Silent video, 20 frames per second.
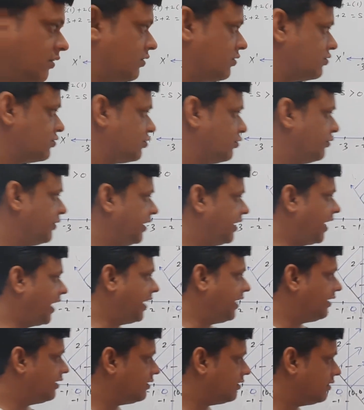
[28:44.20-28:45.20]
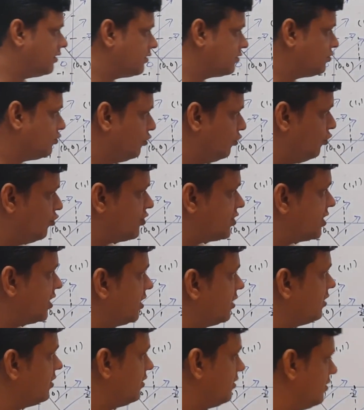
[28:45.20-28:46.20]
So we write
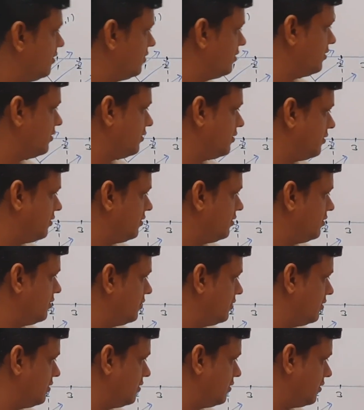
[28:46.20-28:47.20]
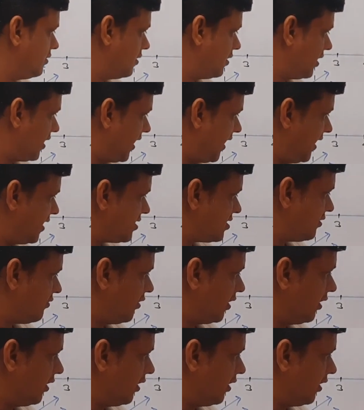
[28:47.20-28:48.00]
solution, hence 1,